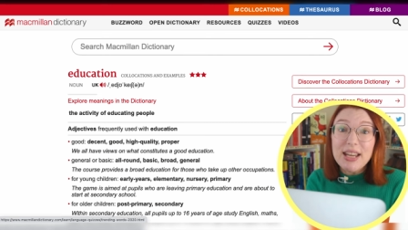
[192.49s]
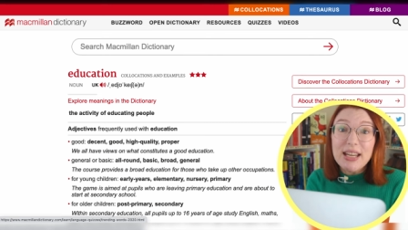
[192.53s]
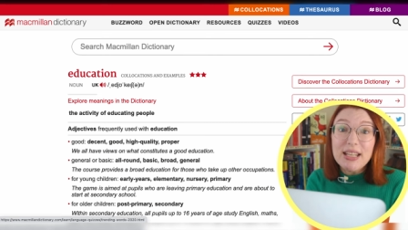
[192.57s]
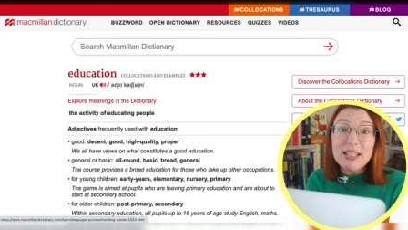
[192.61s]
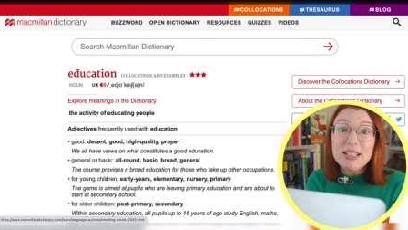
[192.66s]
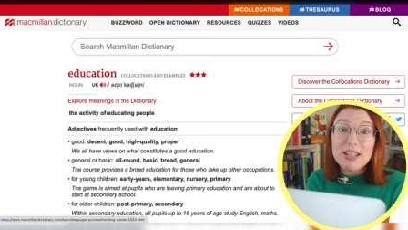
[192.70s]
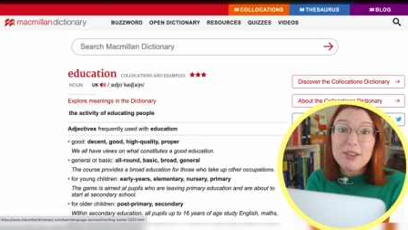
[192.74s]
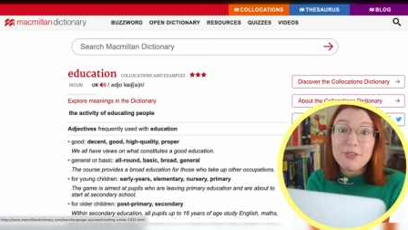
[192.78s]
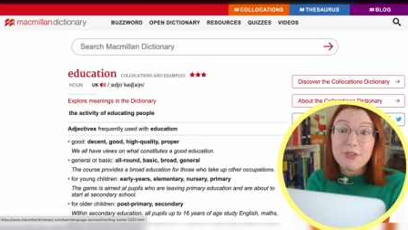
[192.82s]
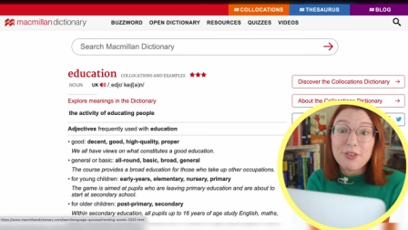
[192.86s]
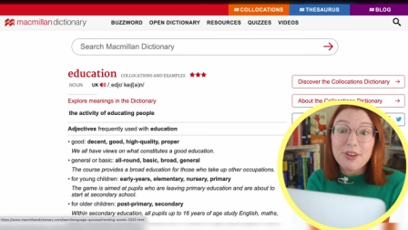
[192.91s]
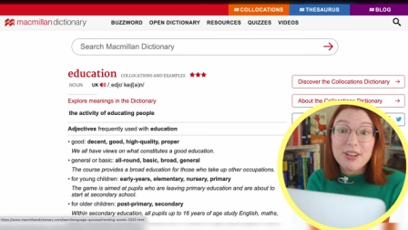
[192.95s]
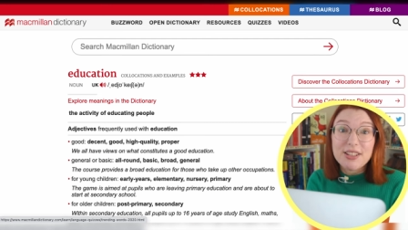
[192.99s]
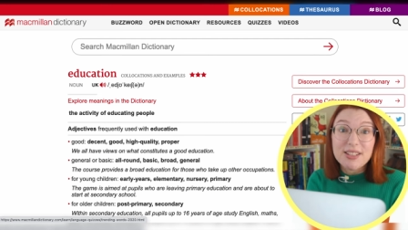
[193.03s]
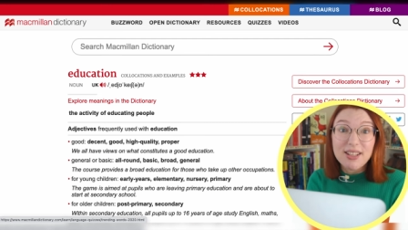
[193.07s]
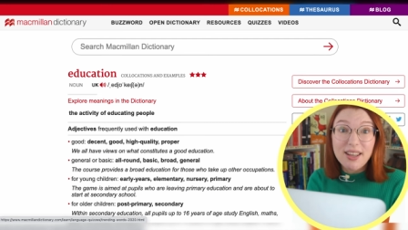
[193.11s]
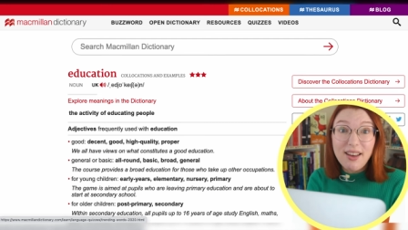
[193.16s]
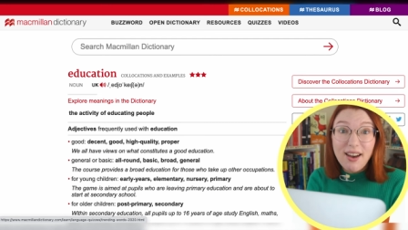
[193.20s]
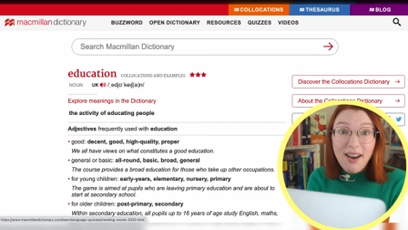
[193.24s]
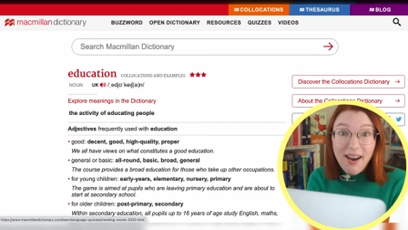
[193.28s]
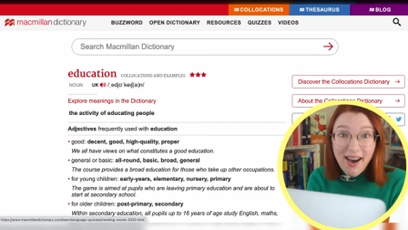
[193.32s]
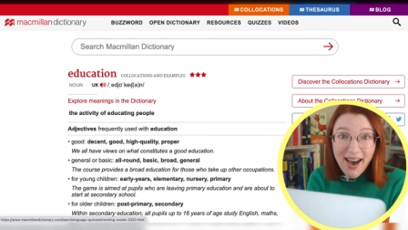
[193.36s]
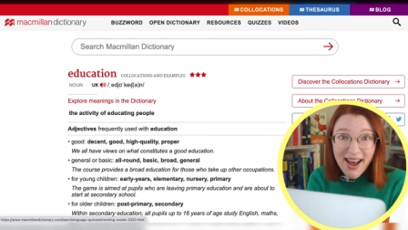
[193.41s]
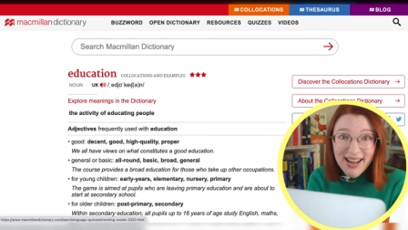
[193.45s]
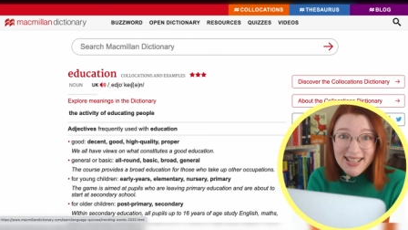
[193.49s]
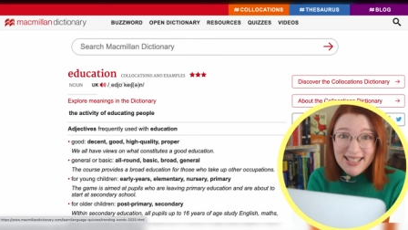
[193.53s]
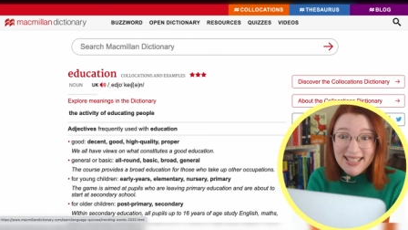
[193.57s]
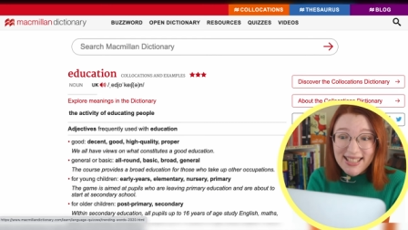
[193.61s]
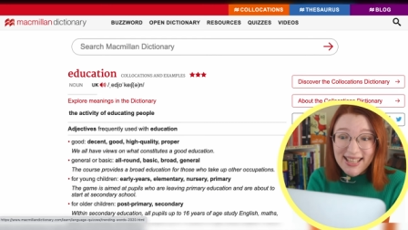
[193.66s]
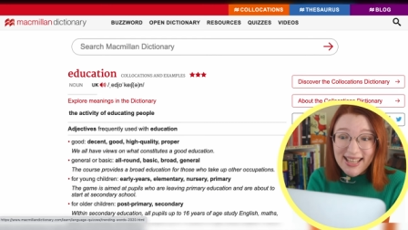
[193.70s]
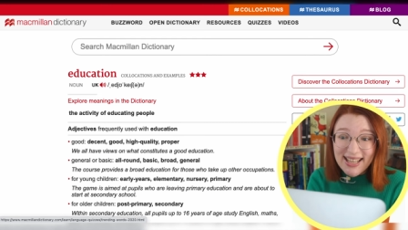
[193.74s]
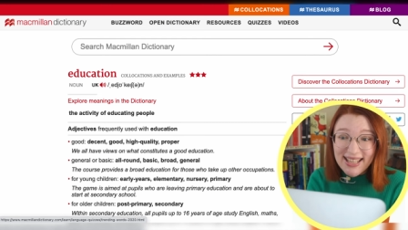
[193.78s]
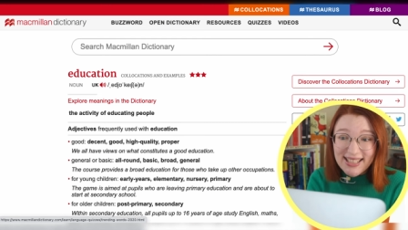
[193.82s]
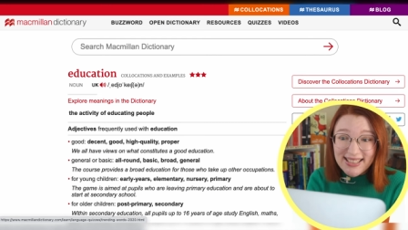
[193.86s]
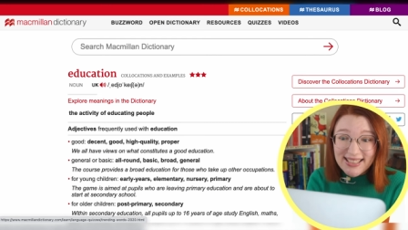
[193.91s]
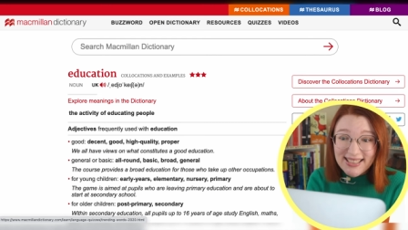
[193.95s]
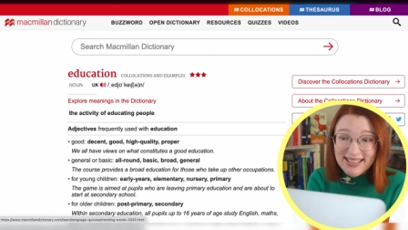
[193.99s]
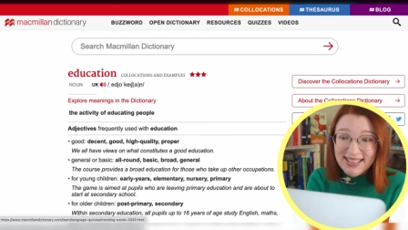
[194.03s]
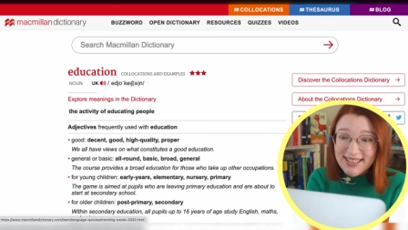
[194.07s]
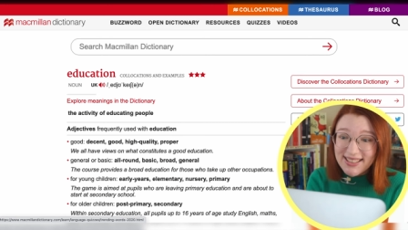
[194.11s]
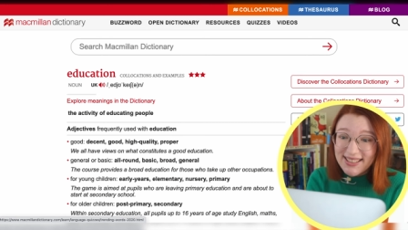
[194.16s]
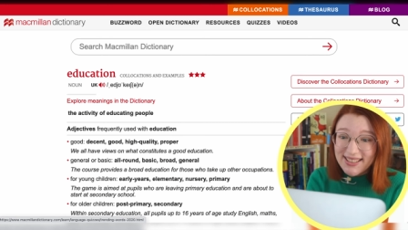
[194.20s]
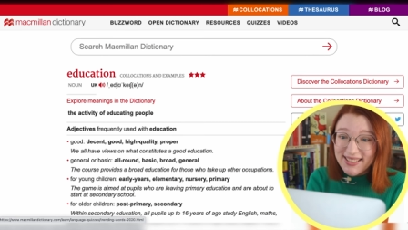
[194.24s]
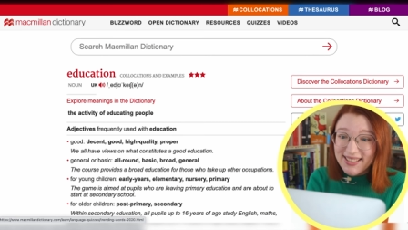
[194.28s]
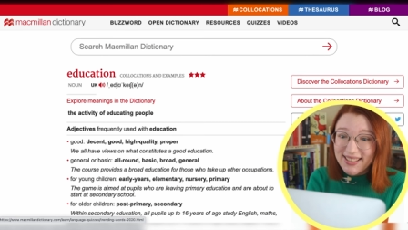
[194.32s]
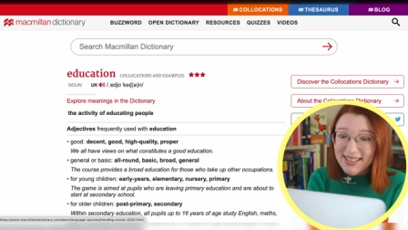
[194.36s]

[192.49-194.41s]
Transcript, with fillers: in different contexts.